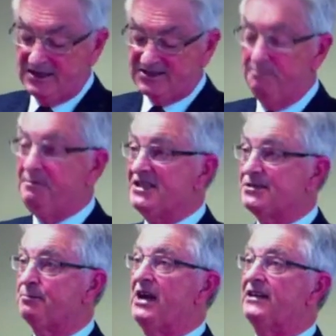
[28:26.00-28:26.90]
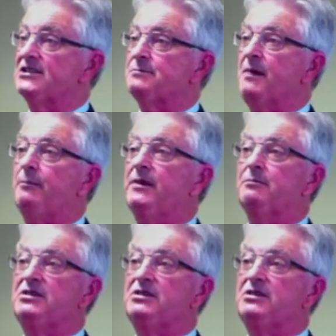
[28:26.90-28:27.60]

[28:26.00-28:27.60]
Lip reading: Some best practice public